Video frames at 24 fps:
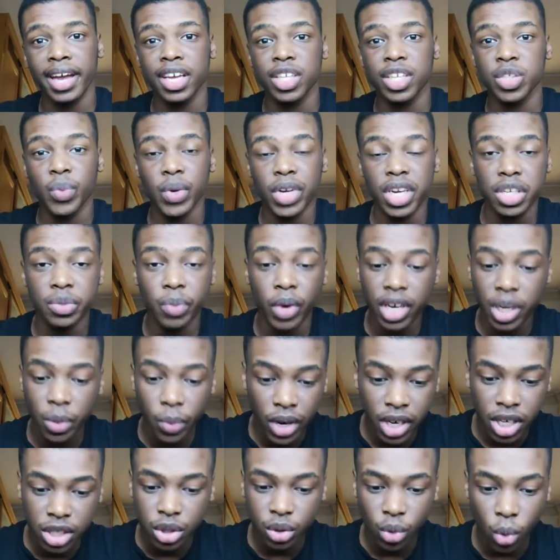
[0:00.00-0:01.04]
Because when
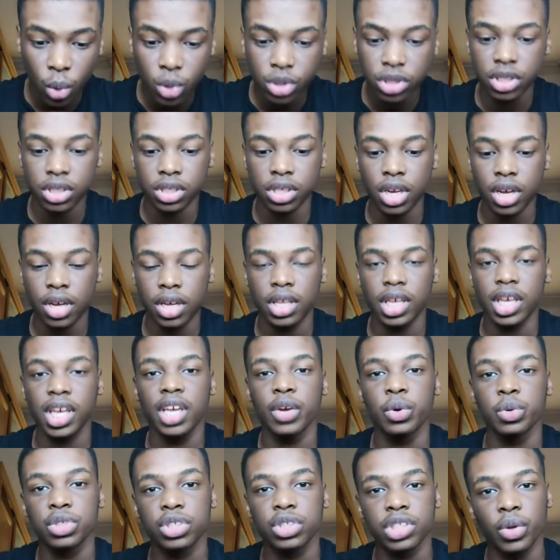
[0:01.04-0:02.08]
he scores,
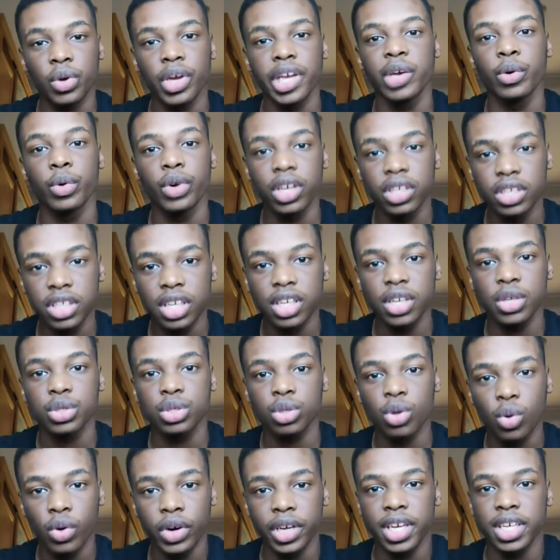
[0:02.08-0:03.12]
he'll continue
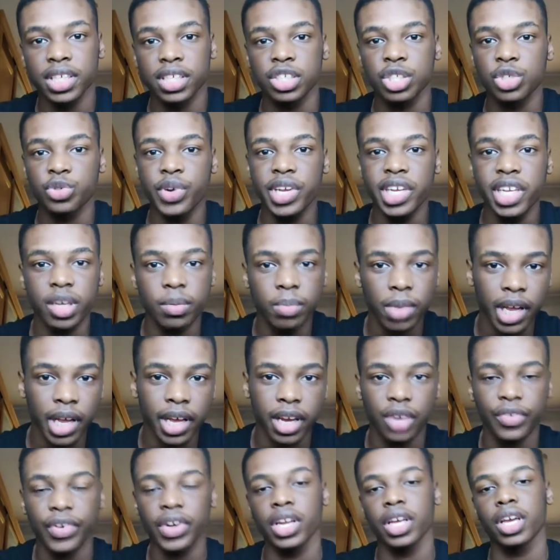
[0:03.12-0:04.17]
scoring. He's a streaky
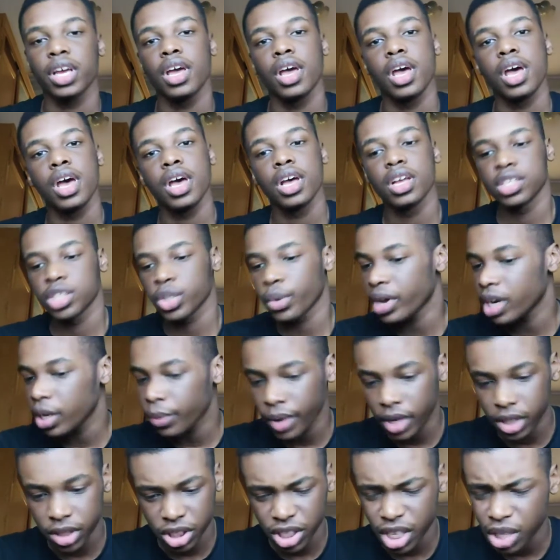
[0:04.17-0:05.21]
player, really. So
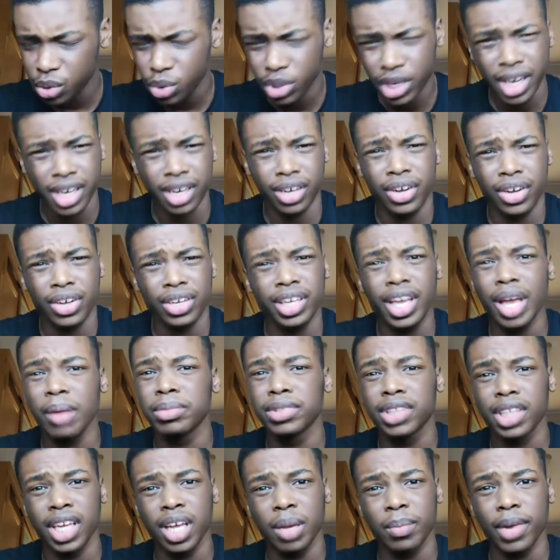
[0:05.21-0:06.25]
anyways, Jesus had a good
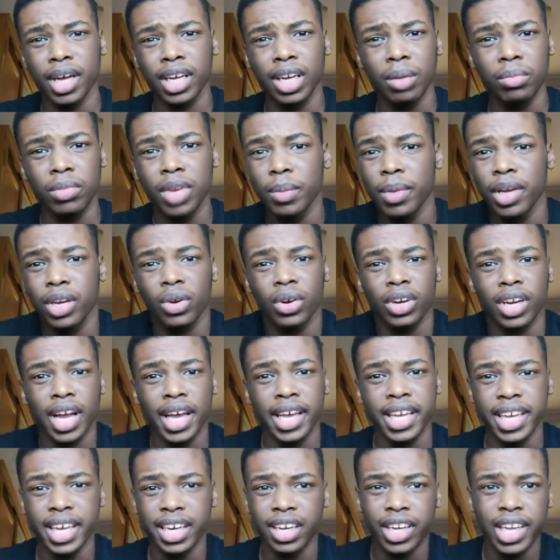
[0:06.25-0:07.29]
game today, man. Let me not
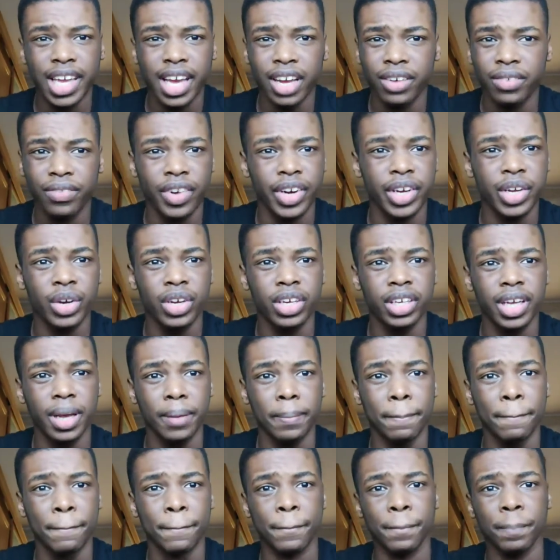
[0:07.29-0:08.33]
lie. He had a very good
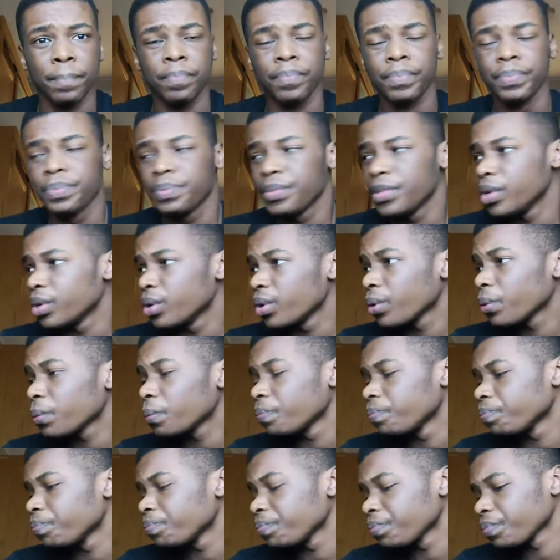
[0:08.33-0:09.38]
game, you know?